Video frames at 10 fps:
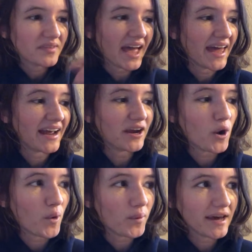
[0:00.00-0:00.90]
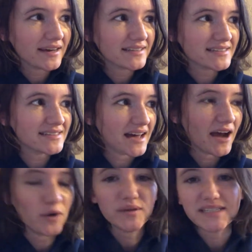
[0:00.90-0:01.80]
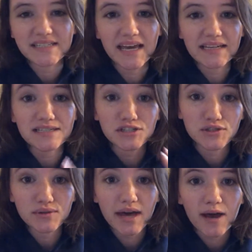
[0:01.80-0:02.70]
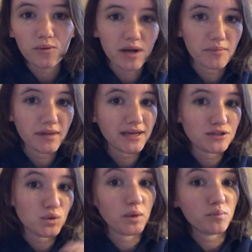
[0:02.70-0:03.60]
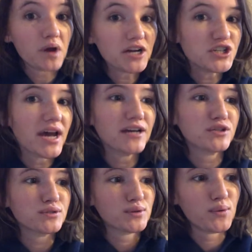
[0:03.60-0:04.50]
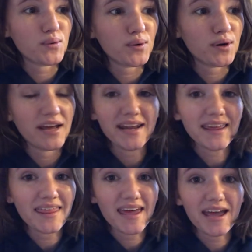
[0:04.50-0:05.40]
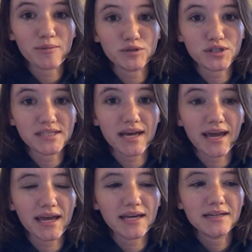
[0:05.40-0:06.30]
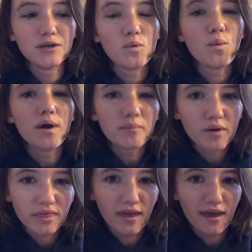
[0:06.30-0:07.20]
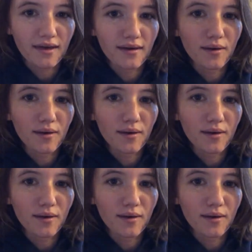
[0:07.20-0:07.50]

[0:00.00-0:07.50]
And I always tend to do that when I'm like doing projects or anything. I'm just like, one more thing.